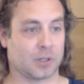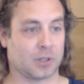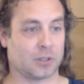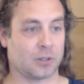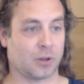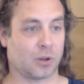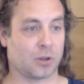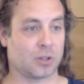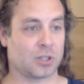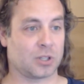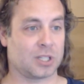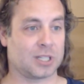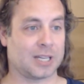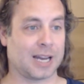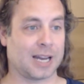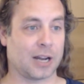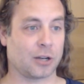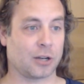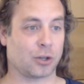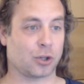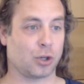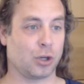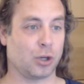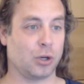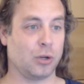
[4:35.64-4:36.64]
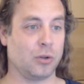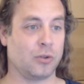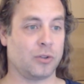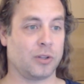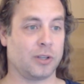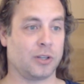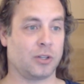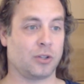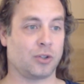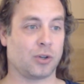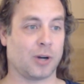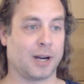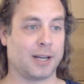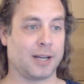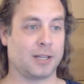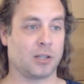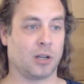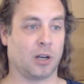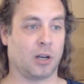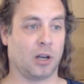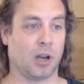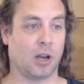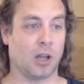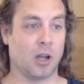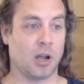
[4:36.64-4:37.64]
So Stat Truth is trying
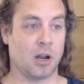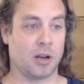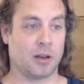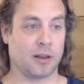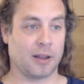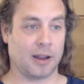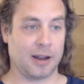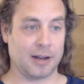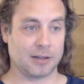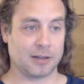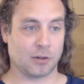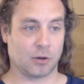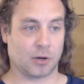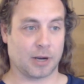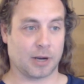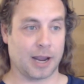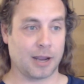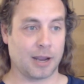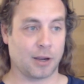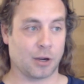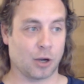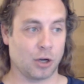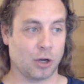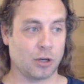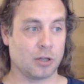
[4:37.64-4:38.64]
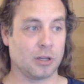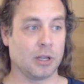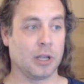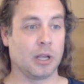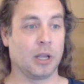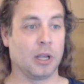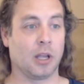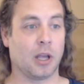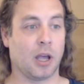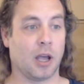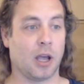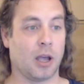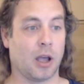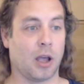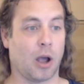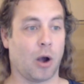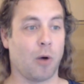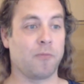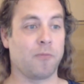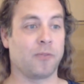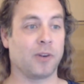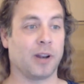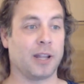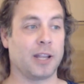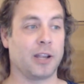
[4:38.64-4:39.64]
to learn that. Okay, good. Uh,
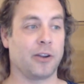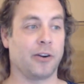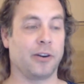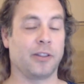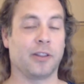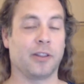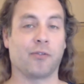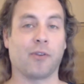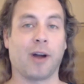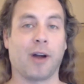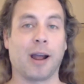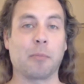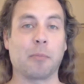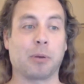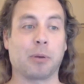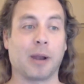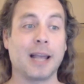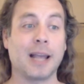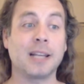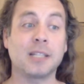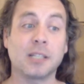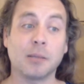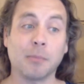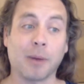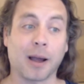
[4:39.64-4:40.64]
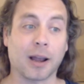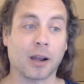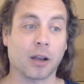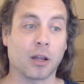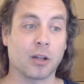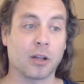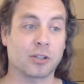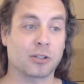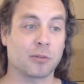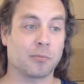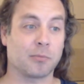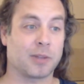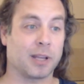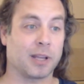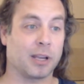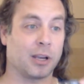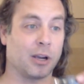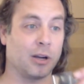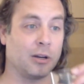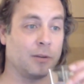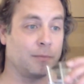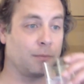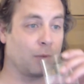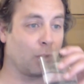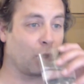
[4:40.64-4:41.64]
hopefully you're in the right place. You might learn something
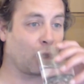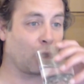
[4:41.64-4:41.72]
good.